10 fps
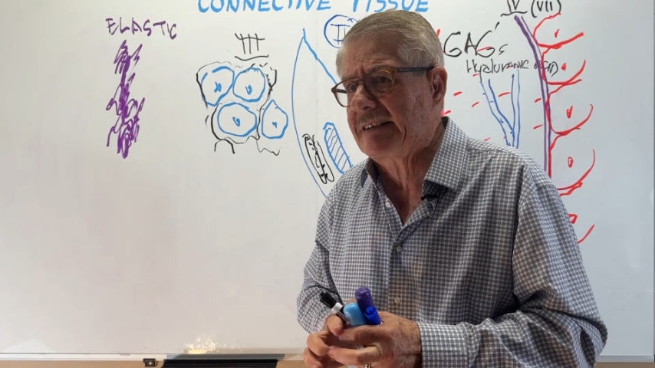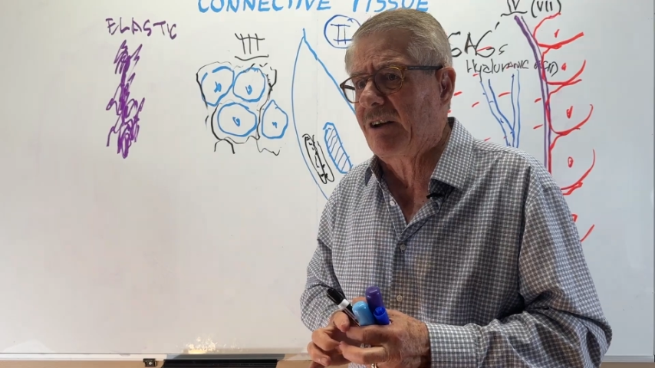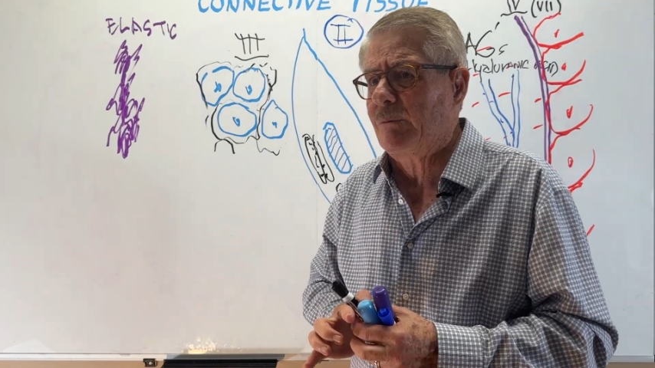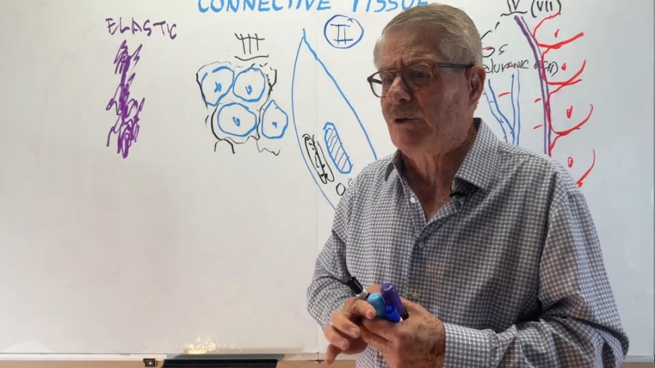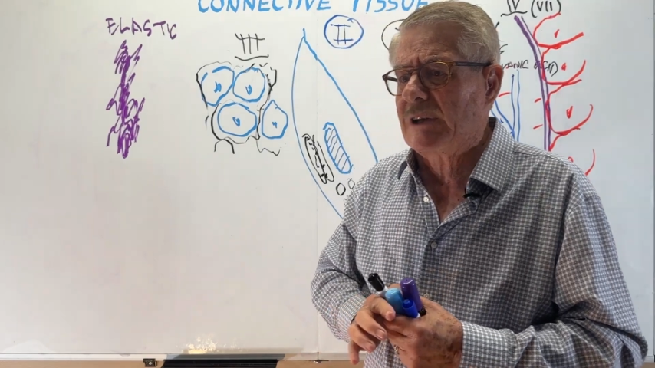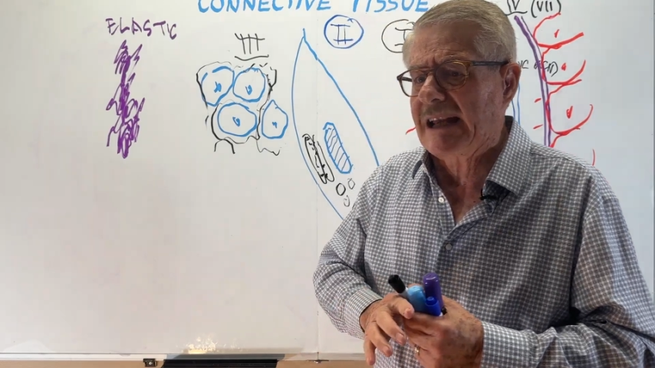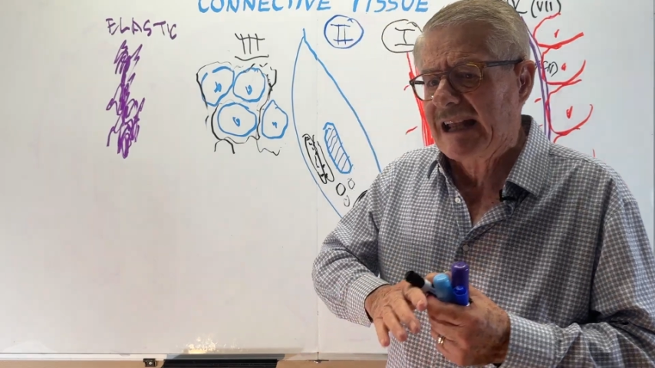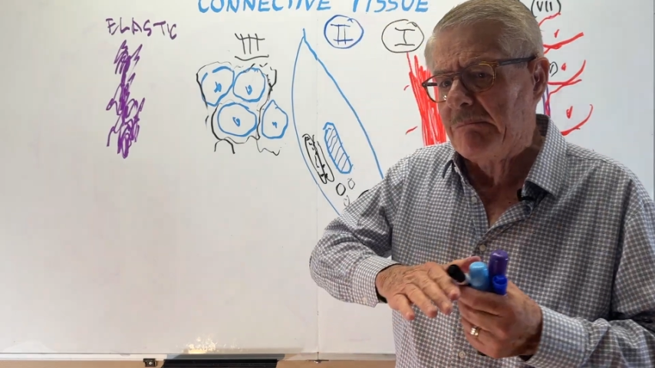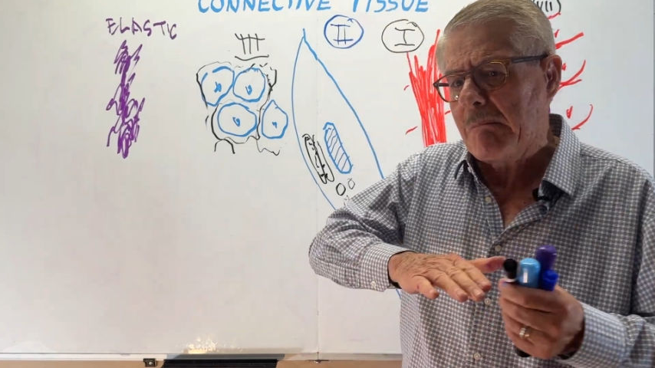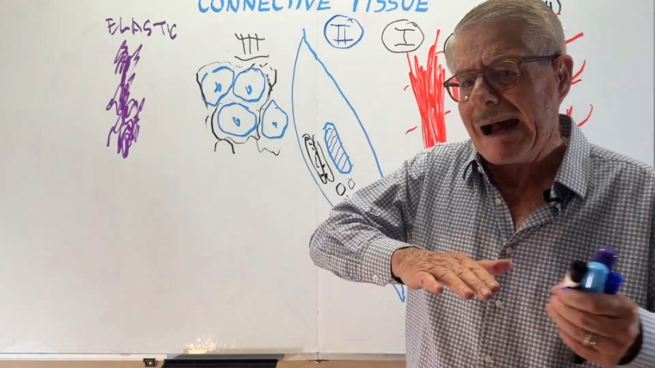almost like
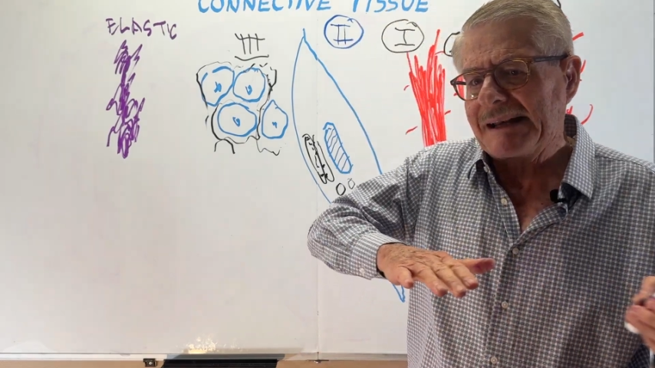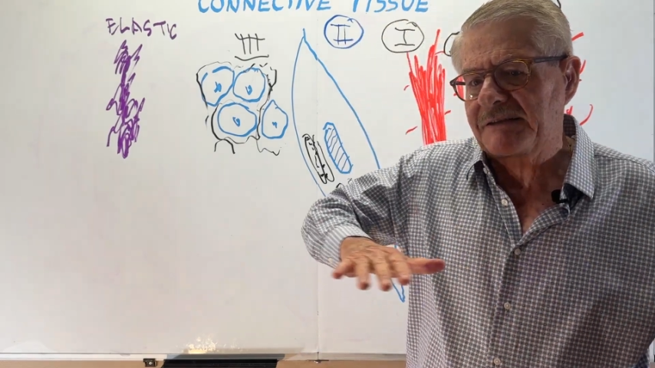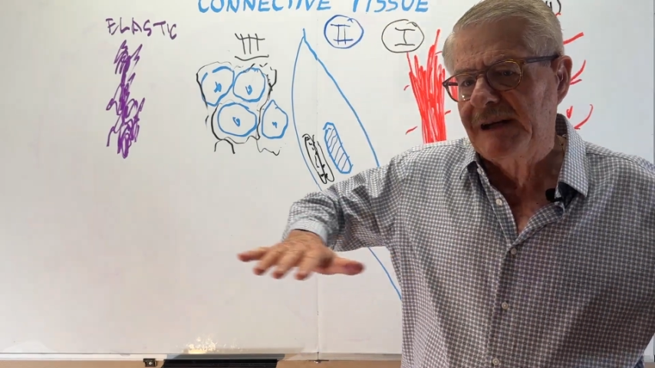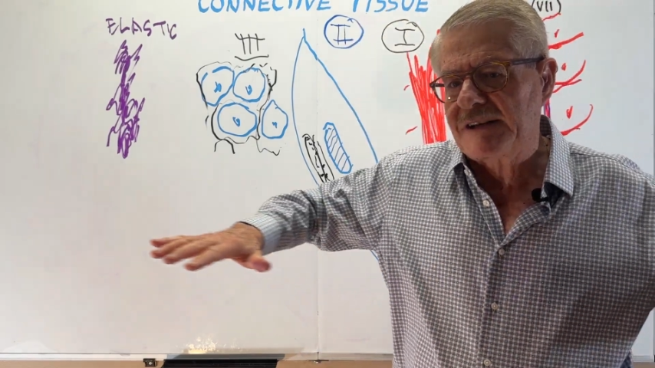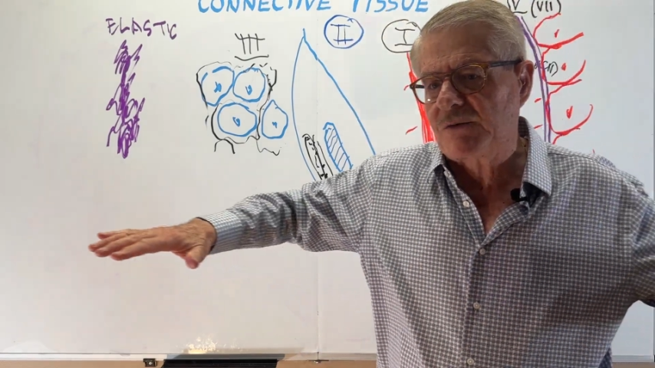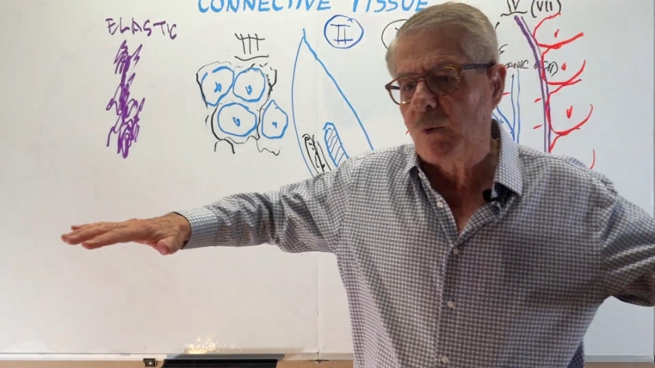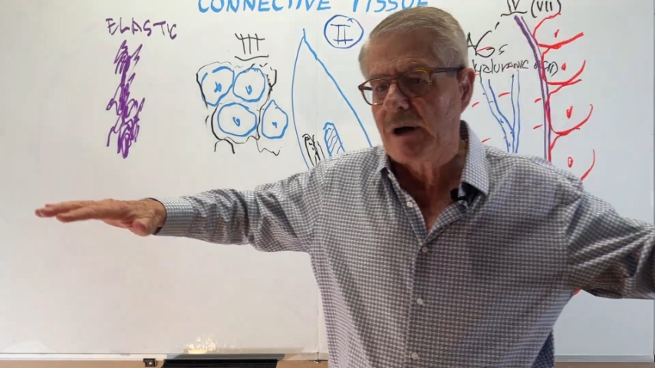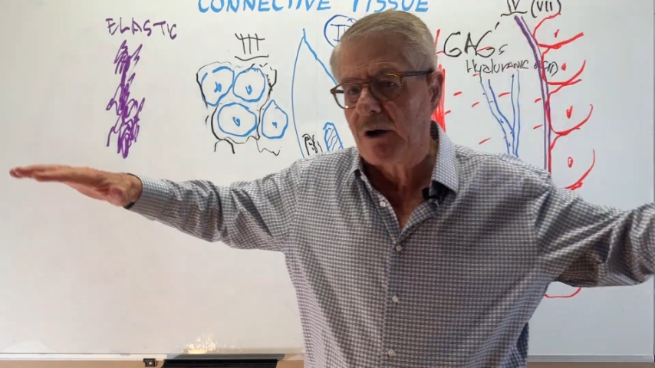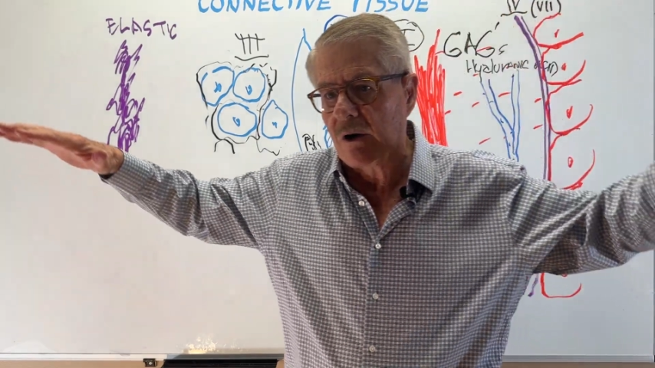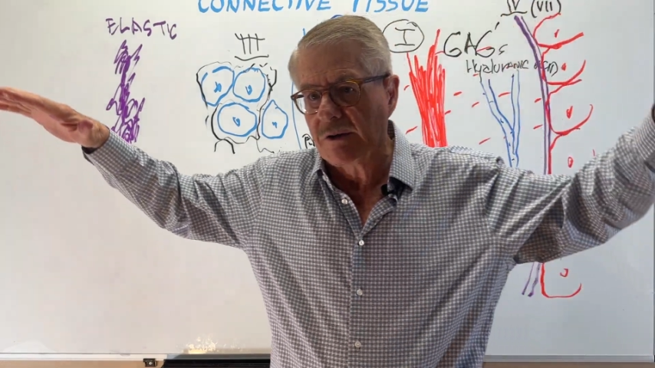a mattress
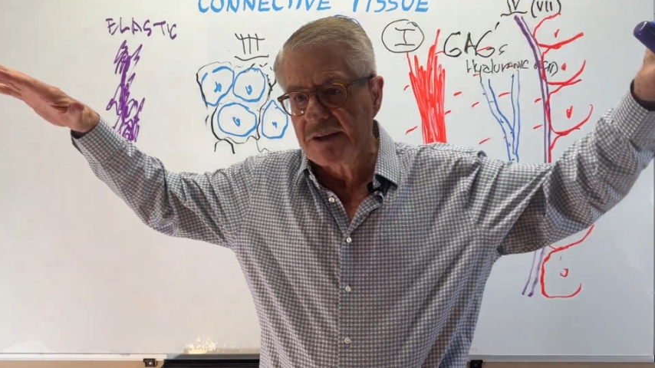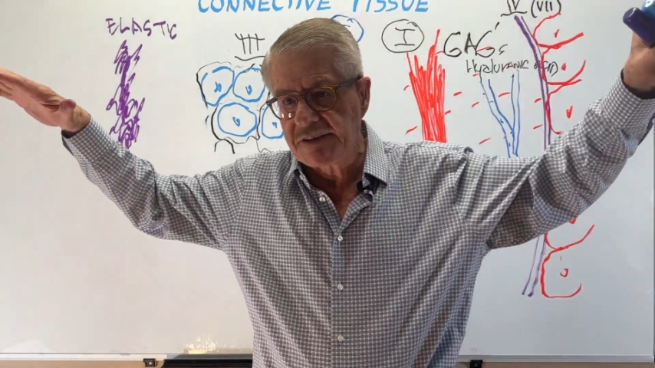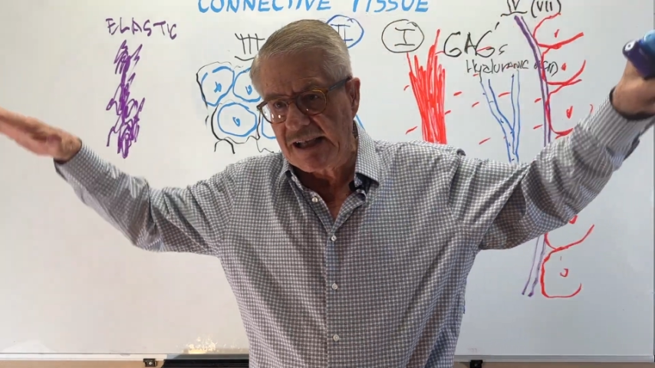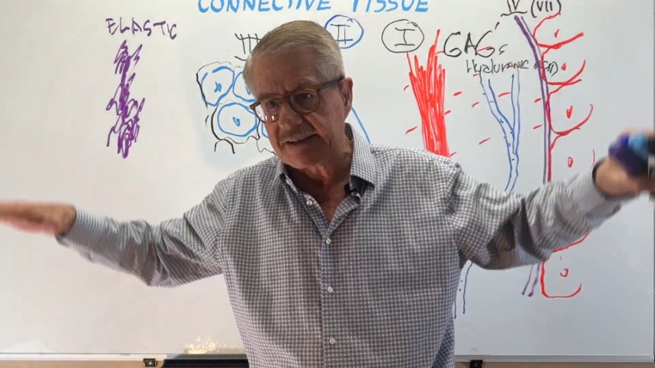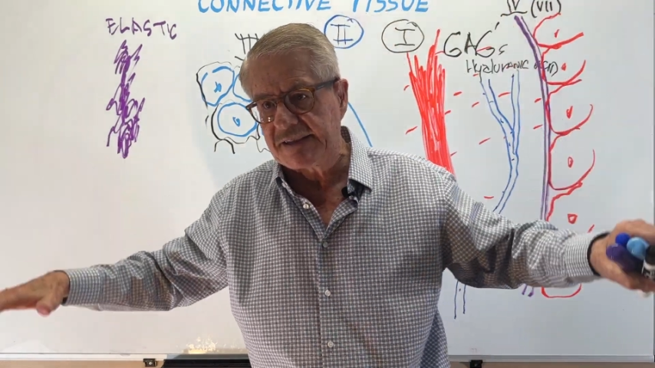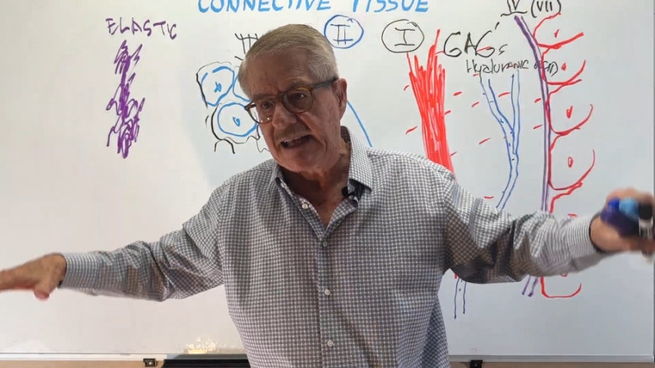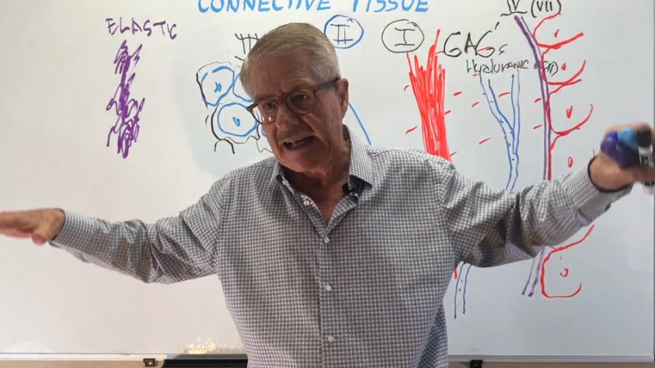where all the cells